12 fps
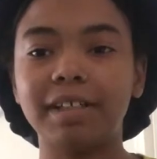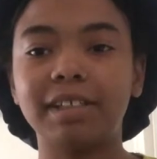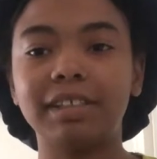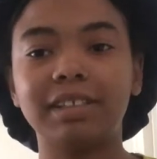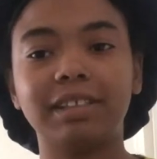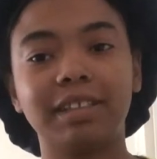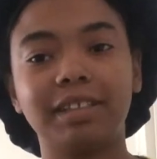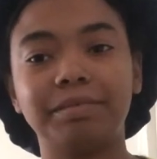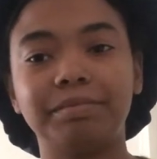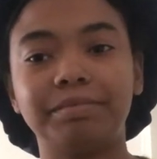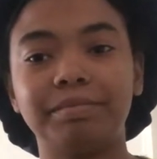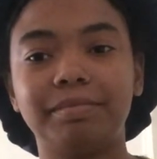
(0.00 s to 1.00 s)
So
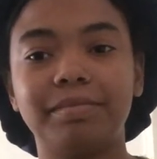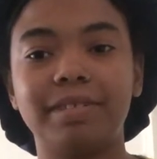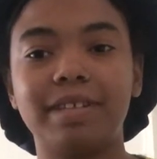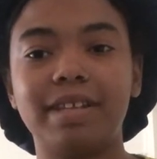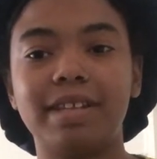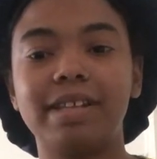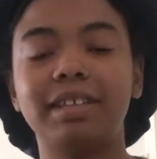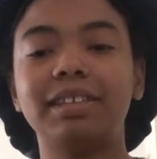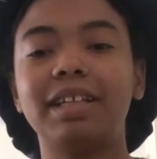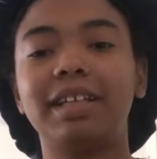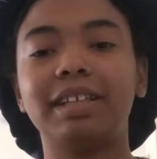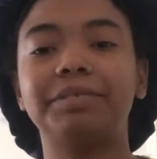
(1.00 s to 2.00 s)
it's
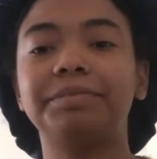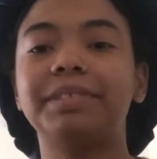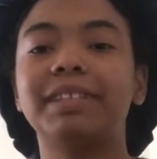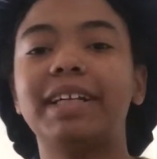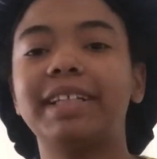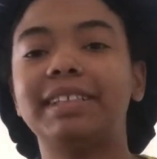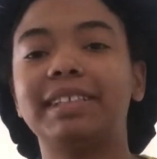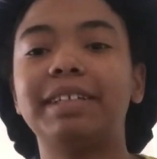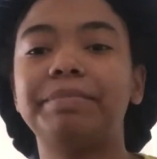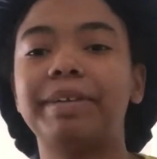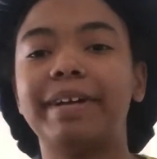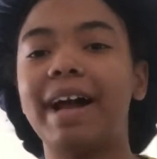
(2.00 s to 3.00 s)
like
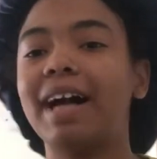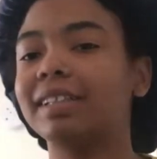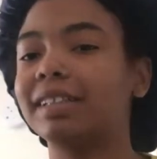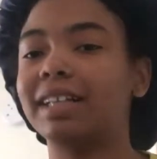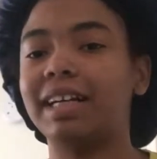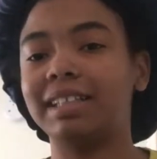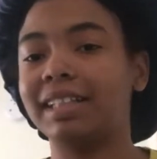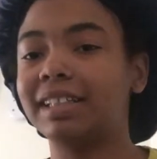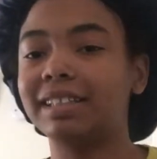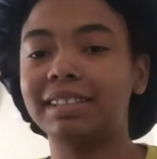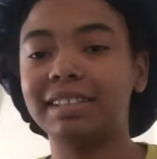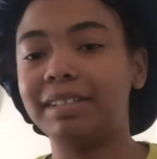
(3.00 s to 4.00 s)
sleep paralysis, like that
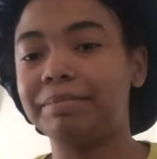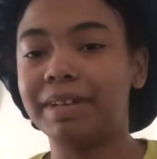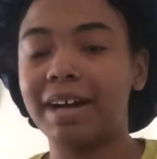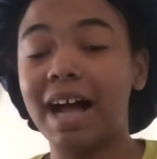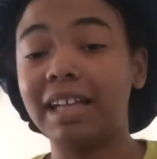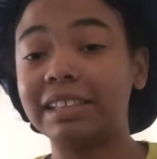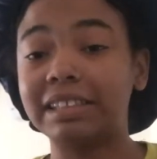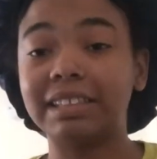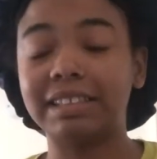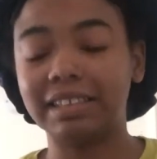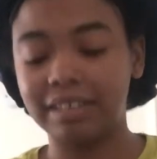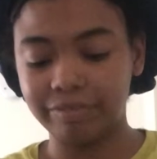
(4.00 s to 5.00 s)
little sleep paralysis
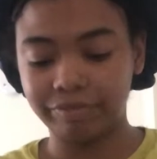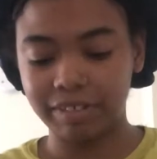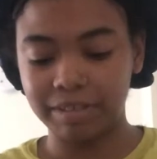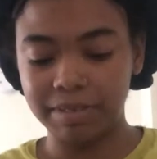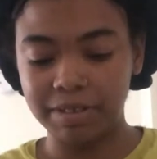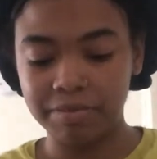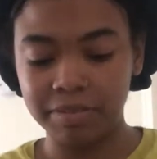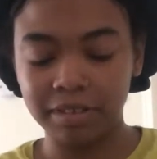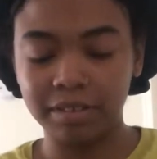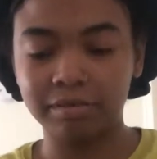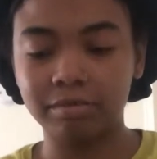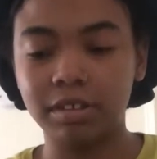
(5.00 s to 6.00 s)
stuff that be going
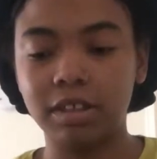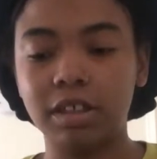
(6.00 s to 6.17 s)
on.